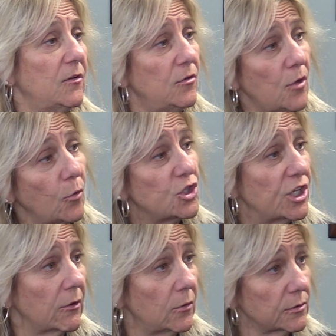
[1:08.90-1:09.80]
No
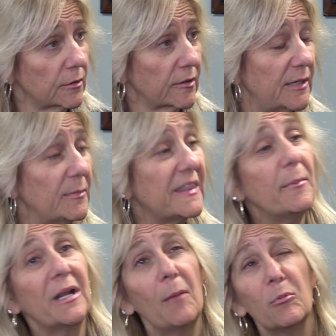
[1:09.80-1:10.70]
shareholder agreement.
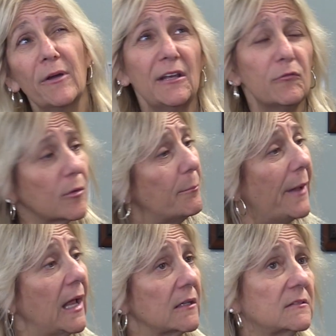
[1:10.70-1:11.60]
They've been operating for
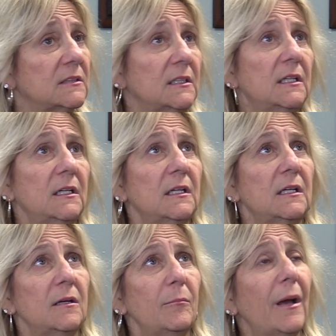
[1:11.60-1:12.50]
about
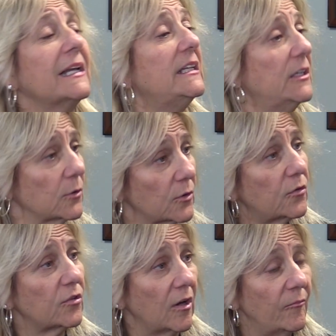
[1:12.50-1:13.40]
a year or
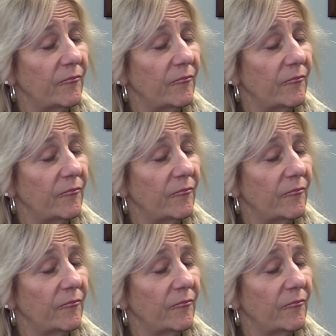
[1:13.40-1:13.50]
so.